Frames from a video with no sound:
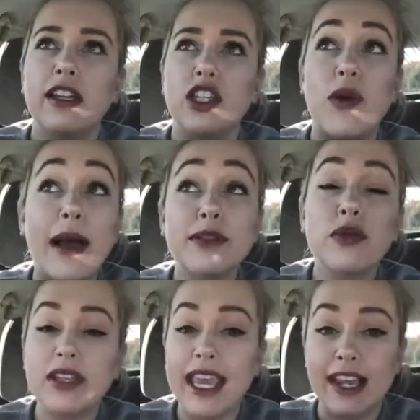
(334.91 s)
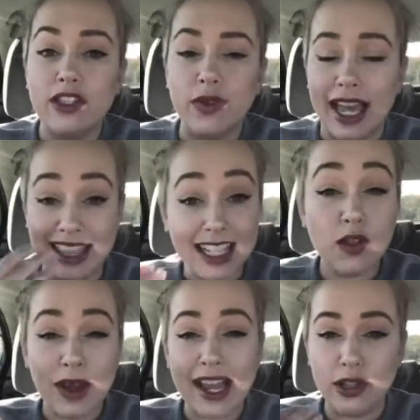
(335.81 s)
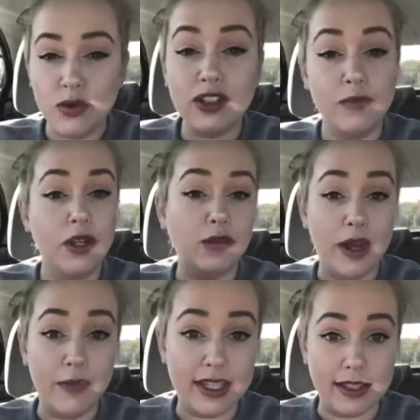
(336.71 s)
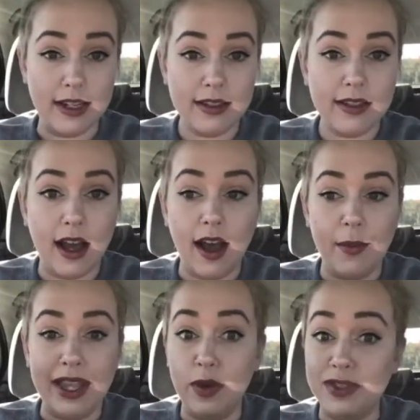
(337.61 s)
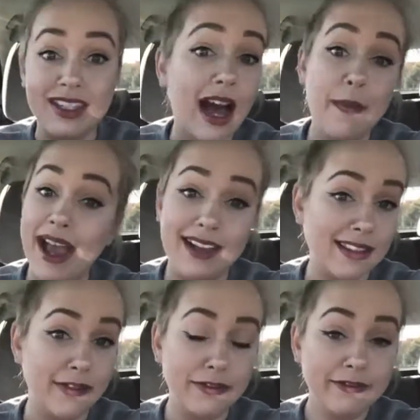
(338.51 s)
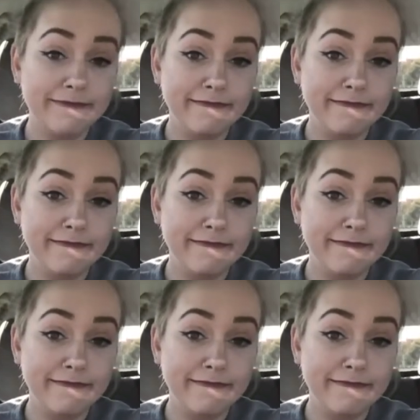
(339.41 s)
You absolutely can do that. That's the way I used to build my business. And it was not passive.